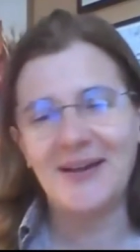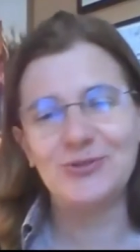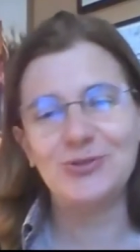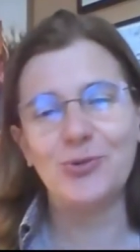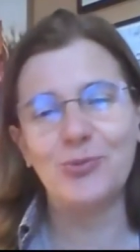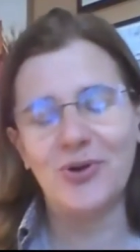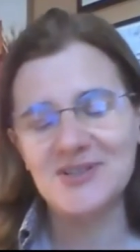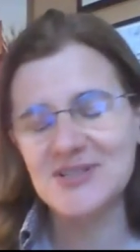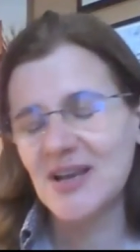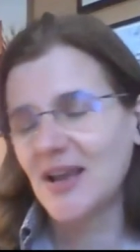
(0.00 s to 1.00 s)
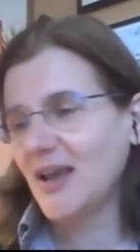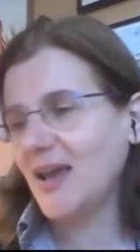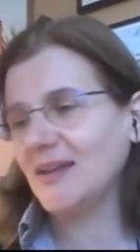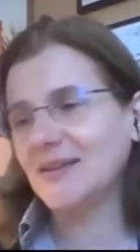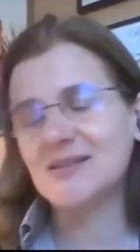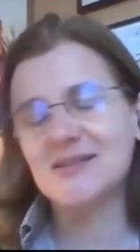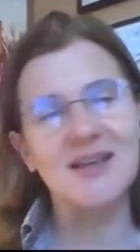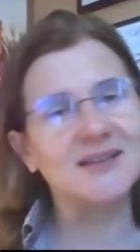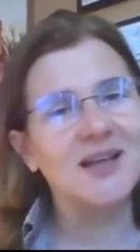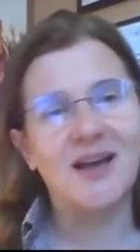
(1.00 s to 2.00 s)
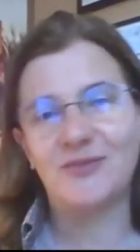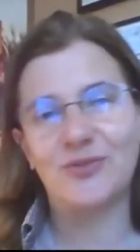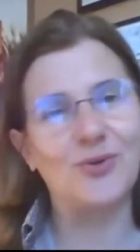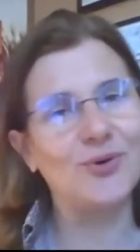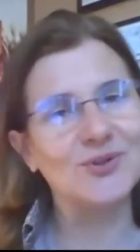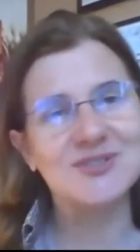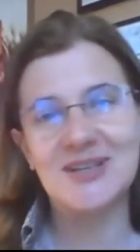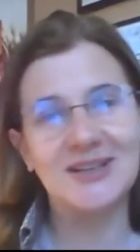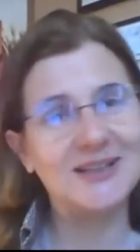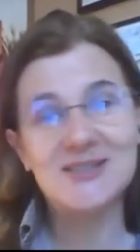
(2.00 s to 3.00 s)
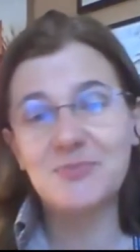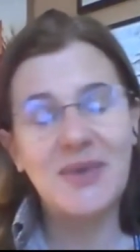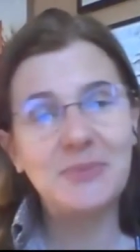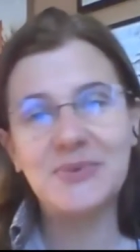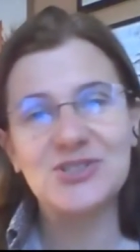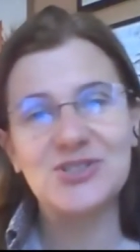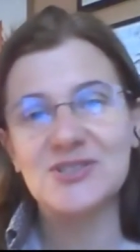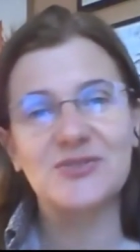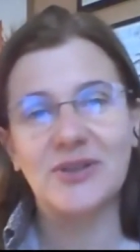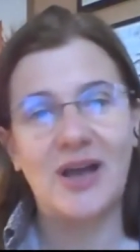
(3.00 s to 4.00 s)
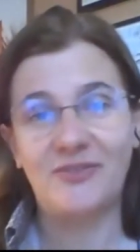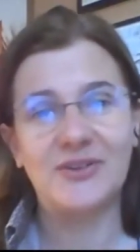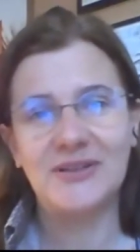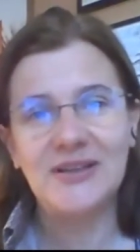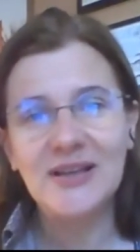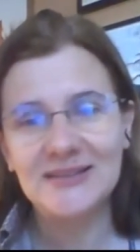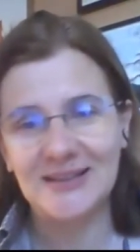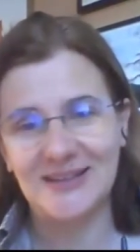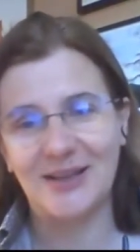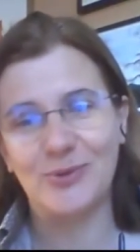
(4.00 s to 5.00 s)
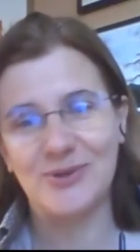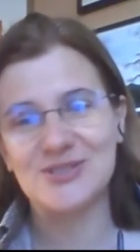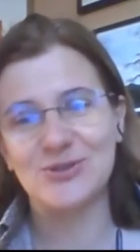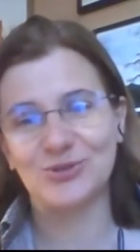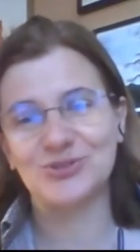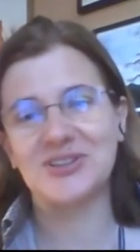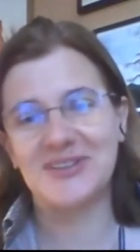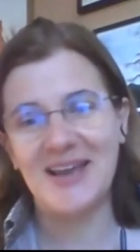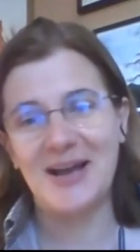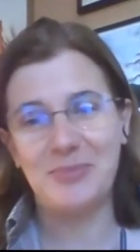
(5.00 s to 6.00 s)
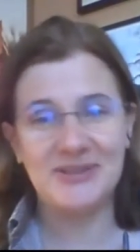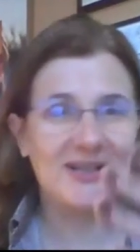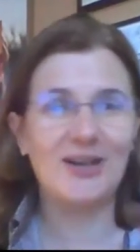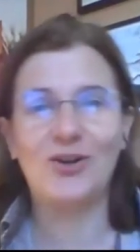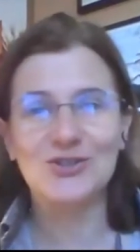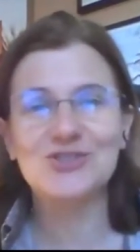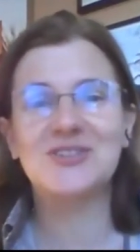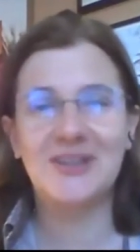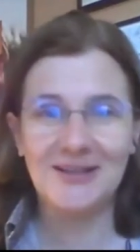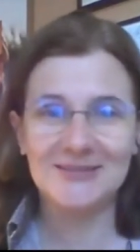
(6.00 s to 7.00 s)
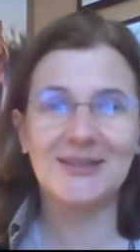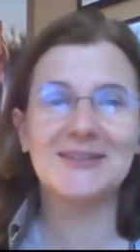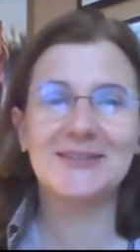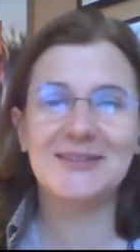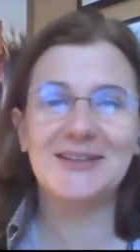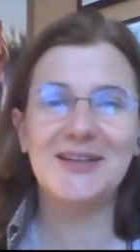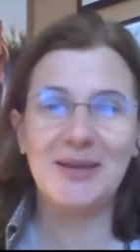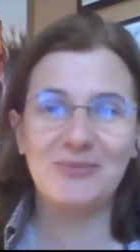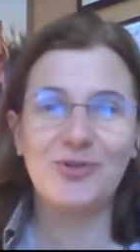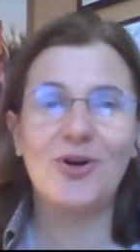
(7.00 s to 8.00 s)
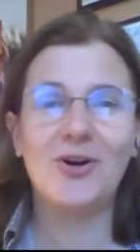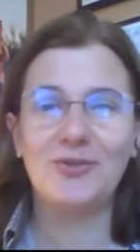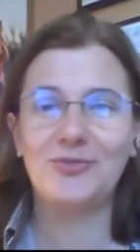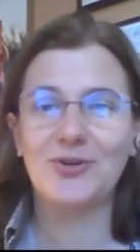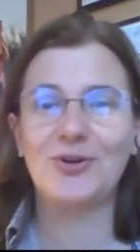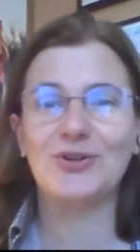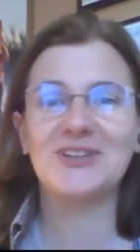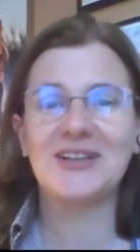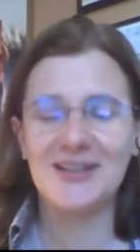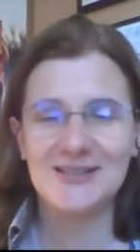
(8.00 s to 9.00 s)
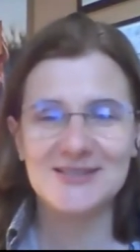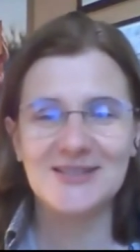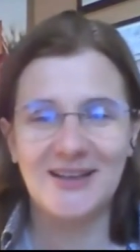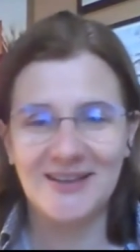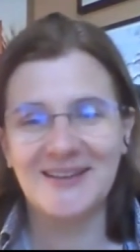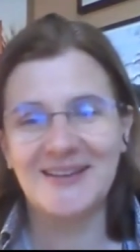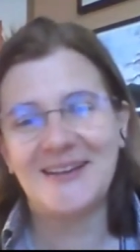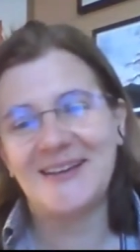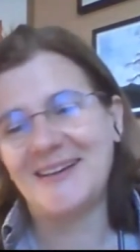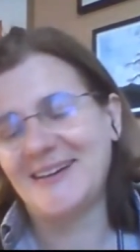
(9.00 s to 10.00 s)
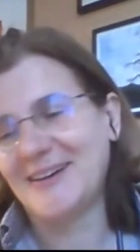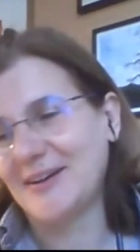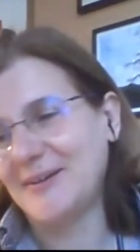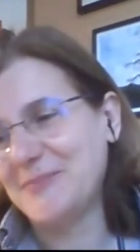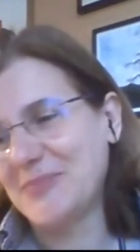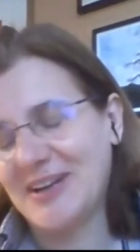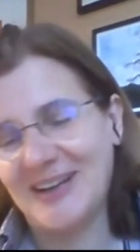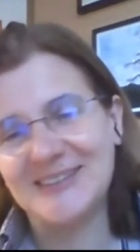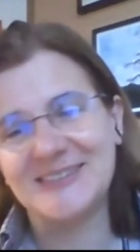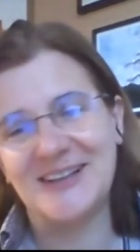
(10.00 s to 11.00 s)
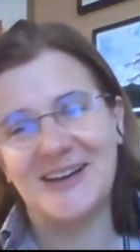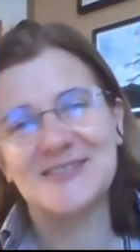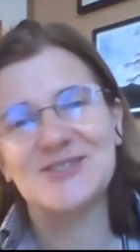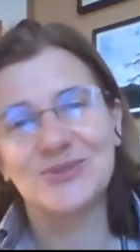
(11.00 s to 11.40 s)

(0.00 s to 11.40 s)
new words. And I said, of course, it's maybe just half a year that I was not there, but I lost the name for contactless credit card.